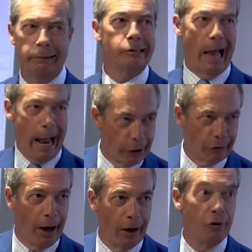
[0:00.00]
there's
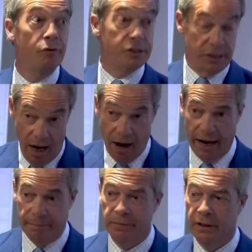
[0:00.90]
aggro, there's
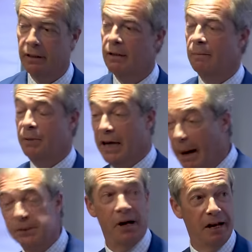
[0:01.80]
time. But the
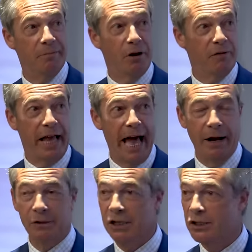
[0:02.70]
upside of moving
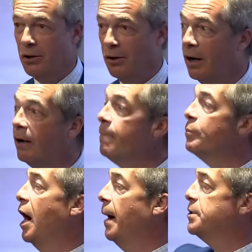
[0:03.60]
house is your
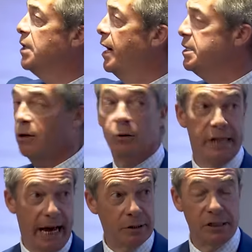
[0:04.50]
upsizing or
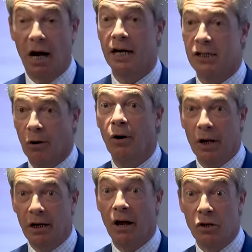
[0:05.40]
downsizing, or
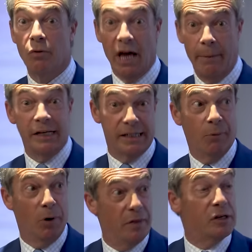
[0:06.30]
you know, you're going
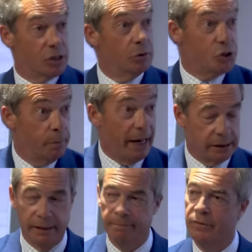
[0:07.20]
somewhere that suits you
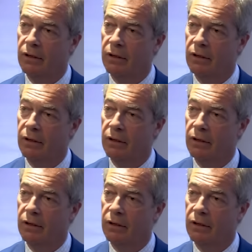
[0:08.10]
better.